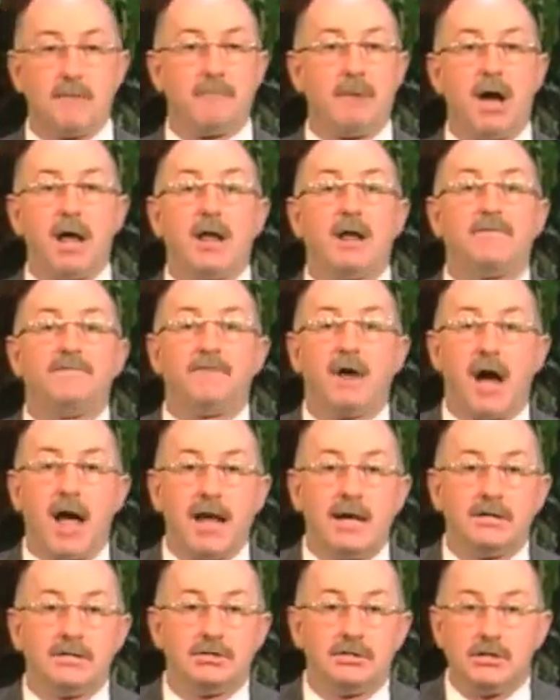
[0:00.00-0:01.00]
My
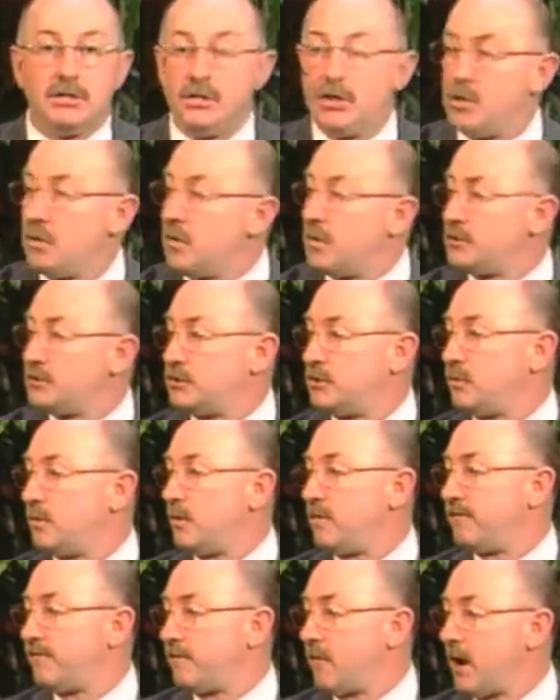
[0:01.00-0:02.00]
advice to you is to
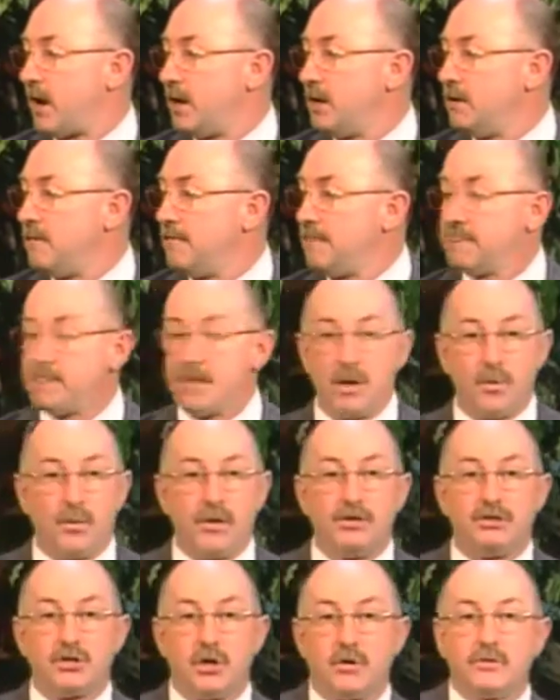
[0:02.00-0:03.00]
refrain.
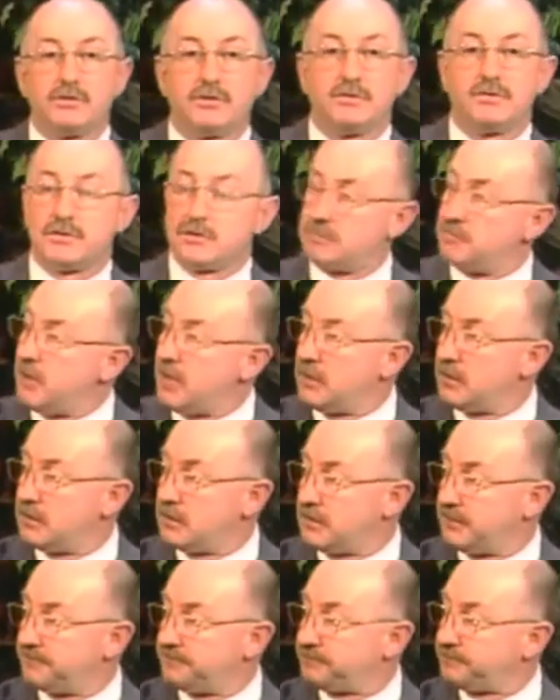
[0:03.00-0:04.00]
When Joseph
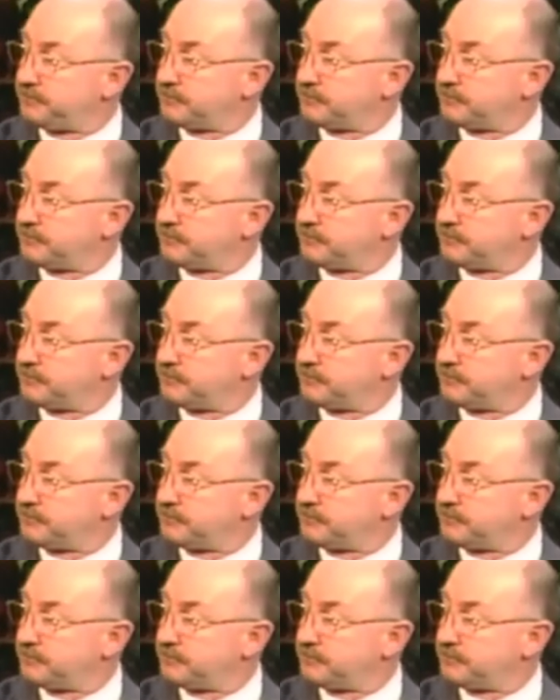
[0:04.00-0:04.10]
Smith...